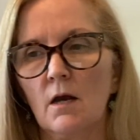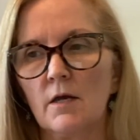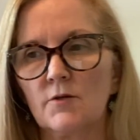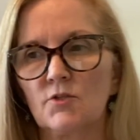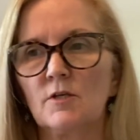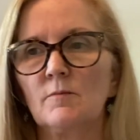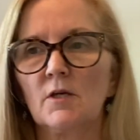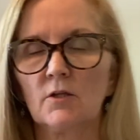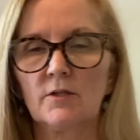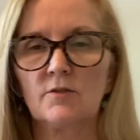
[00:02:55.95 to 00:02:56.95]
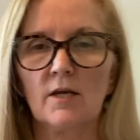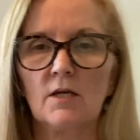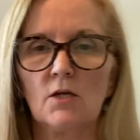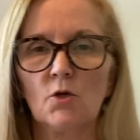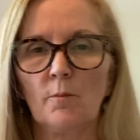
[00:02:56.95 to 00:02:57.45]
is seemingly
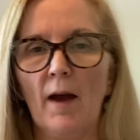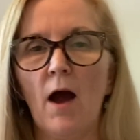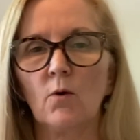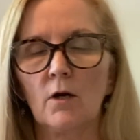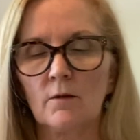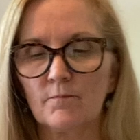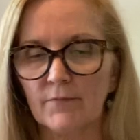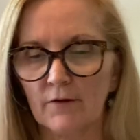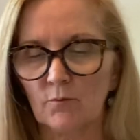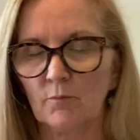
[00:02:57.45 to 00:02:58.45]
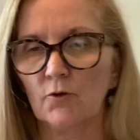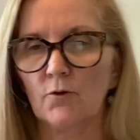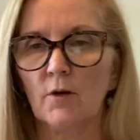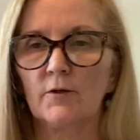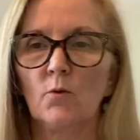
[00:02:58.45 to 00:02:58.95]
taking your power. That's
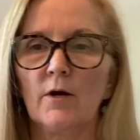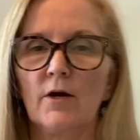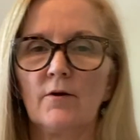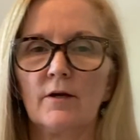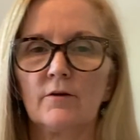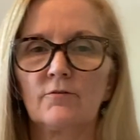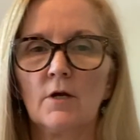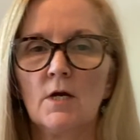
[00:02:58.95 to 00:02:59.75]
Pluto and Aquarius.